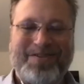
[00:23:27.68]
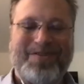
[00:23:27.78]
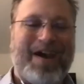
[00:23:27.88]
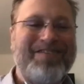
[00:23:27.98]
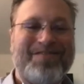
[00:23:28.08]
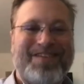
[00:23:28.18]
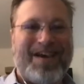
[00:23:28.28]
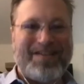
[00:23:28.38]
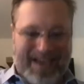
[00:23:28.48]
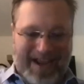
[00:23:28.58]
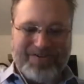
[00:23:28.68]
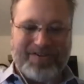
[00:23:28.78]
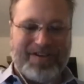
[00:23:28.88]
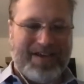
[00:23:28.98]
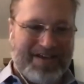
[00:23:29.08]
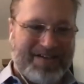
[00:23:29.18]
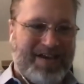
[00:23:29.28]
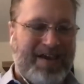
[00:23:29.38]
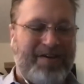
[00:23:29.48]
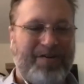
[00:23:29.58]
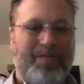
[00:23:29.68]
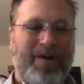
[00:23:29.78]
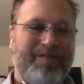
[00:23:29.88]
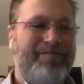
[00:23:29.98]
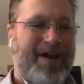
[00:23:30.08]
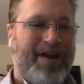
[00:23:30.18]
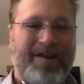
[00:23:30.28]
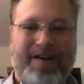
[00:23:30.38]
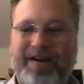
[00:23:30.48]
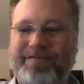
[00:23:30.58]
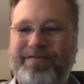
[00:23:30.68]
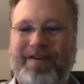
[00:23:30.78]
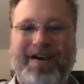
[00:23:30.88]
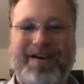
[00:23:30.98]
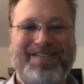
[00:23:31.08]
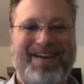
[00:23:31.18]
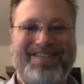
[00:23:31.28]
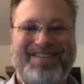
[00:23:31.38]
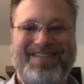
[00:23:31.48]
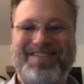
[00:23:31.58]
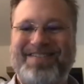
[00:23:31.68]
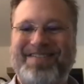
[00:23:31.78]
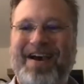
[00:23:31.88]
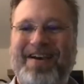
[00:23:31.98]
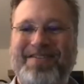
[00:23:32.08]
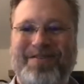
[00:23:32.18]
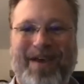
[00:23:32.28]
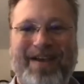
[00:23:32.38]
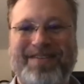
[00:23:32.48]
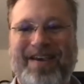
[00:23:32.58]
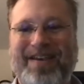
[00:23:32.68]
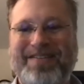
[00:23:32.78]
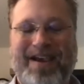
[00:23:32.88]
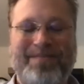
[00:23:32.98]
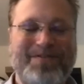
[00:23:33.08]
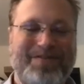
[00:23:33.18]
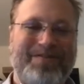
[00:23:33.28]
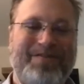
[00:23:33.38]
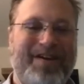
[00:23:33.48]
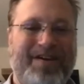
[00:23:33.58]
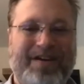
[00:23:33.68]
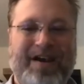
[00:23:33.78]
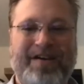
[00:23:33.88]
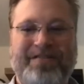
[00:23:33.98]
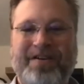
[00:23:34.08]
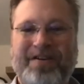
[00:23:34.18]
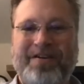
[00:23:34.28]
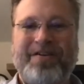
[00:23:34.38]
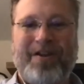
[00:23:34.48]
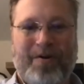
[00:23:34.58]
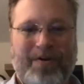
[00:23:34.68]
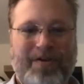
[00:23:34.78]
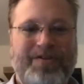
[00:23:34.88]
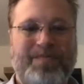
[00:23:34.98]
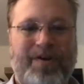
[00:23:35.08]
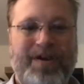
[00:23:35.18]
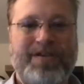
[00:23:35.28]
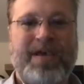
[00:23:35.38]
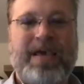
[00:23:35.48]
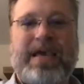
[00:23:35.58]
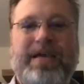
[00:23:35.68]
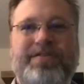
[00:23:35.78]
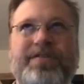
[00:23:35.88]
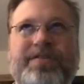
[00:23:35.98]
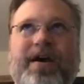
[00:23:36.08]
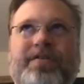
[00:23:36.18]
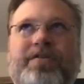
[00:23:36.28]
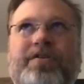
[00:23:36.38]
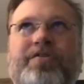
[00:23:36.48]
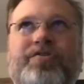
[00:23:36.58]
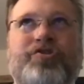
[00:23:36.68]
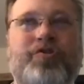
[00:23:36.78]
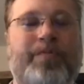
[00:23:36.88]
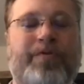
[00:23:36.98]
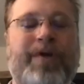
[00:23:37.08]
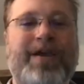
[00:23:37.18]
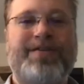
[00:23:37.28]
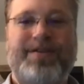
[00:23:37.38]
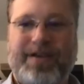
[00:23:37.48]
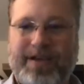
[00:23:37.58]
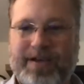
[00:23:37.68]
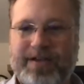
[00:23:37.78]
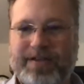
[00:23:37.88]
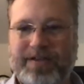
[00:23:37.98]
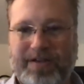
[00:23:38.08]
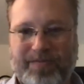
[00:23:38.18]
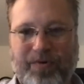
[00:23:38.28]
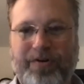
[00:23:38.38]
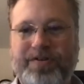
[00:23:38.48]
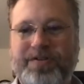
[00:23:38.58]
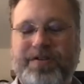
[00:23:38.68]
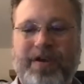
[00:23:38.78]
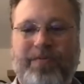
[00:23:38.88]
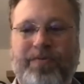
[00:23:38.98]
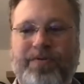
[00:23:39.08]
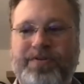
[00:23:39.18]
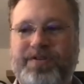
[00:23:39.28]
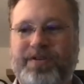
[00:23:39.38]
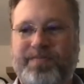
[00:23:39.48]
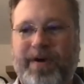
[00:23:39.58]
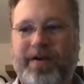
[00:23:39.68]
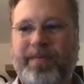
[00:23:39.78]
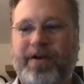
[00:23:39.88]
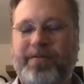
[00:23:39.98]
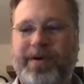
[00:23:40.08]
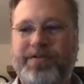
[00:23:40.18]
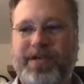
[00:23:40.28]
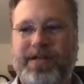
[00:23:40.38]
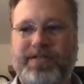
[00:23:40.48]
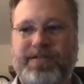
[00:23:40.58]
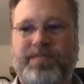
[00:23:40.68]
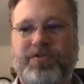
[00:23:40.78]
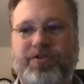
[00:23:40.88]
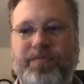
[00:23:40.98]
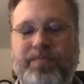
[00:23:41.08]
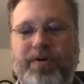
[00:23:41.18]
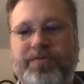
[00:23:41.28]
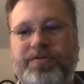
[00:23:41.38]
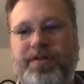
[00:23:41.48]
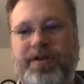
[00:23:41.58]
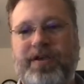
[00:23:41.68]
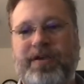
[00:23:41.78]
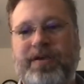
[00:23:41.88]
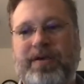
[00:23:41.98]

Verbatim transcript: so exercise actually is a good way of fighting off uh, senescence uh, so that's that's absolutely uh, known at this point it's not super great. It, it works. It works in mild, mild amounts, and it seems to mostly,